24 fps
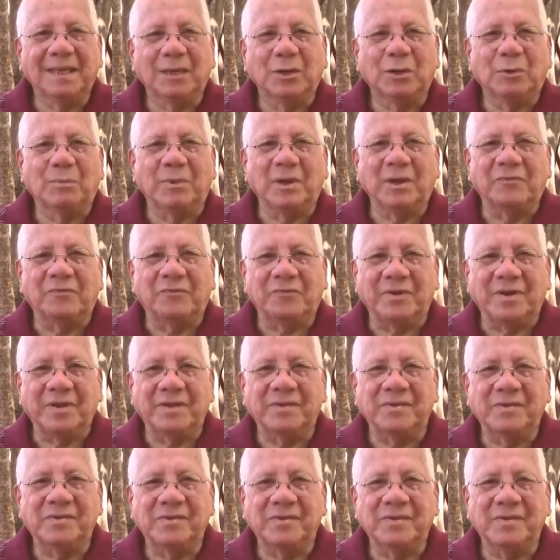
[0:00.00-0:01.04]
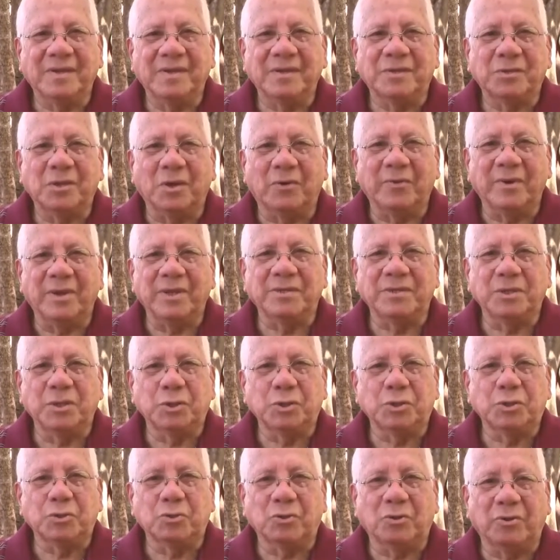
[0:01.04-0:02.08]
Hello, my friends. It's always
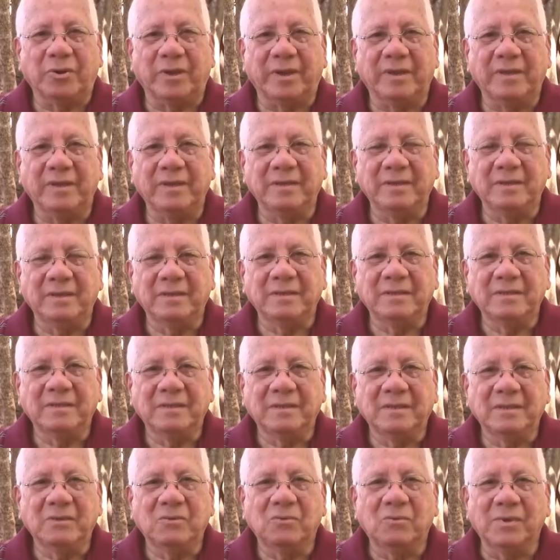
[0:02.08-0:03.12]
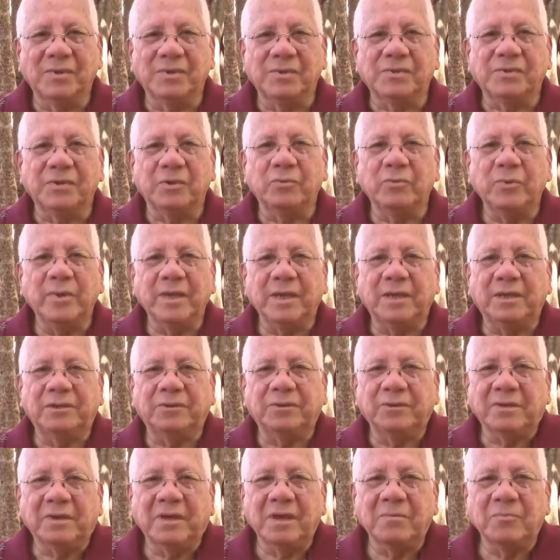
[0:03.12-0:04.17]
a joy once a
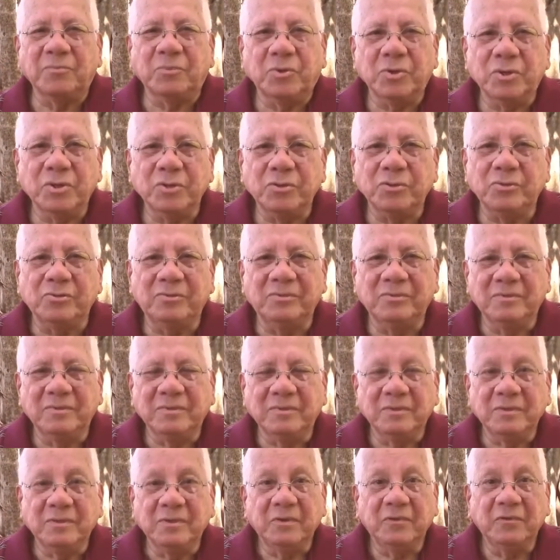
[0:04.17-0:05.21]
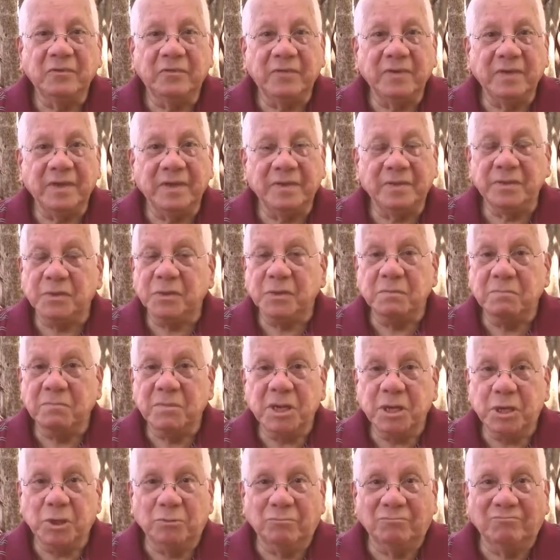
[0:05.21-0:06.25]
week to come to you via this
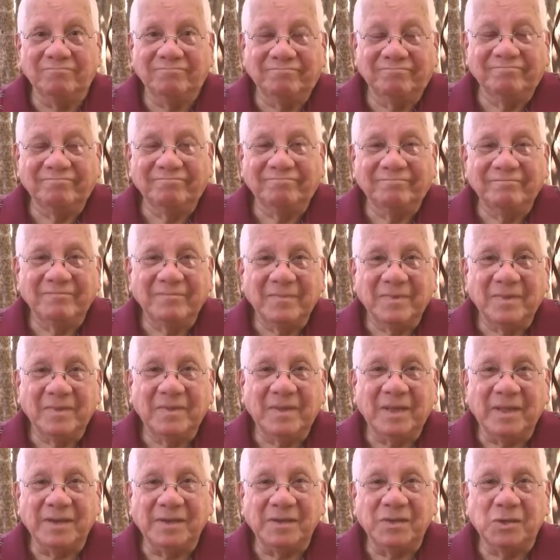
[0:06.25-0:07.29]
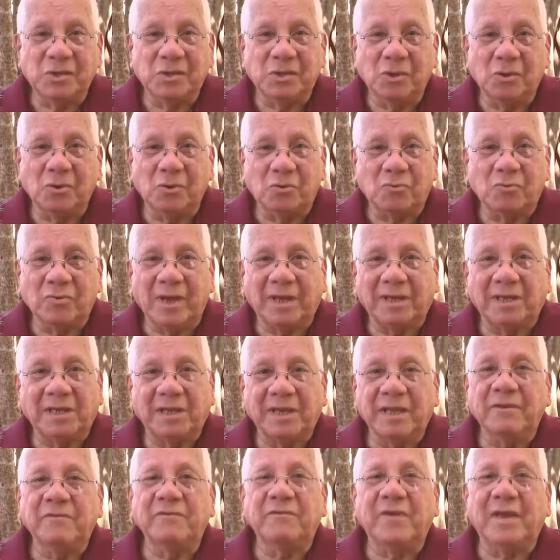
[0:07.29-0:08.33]
medium that is so
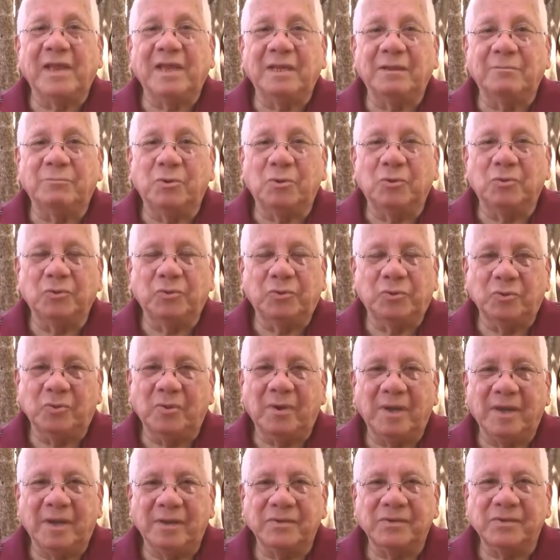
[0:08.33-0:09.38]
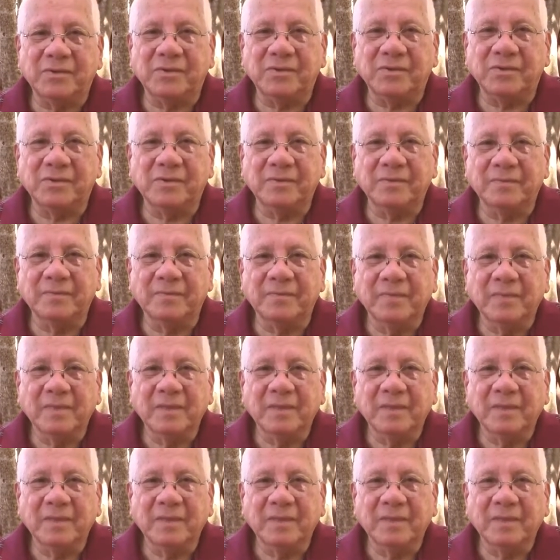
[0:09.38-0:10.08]
readily available to us.